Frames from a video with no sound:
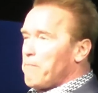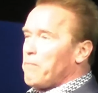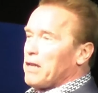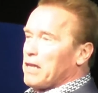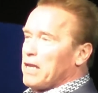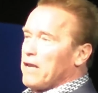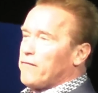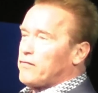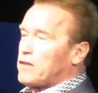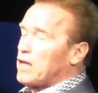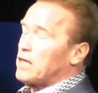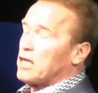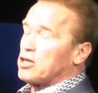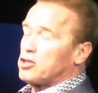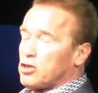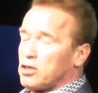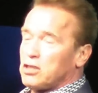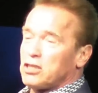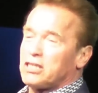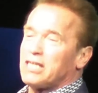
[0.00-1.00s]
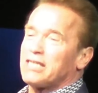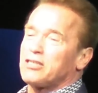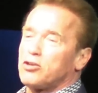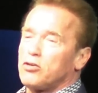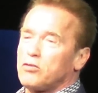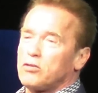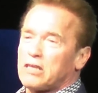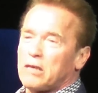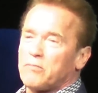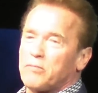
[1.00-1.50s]
I believe that I shouldn't
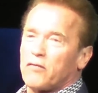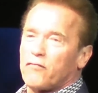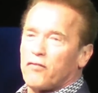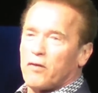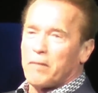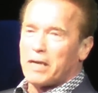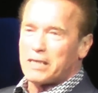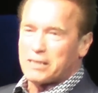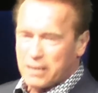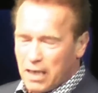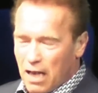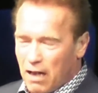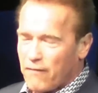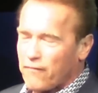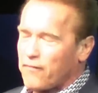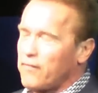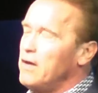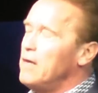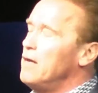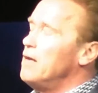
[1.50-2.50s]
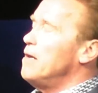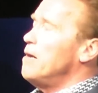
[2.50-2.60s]
just do something for myself,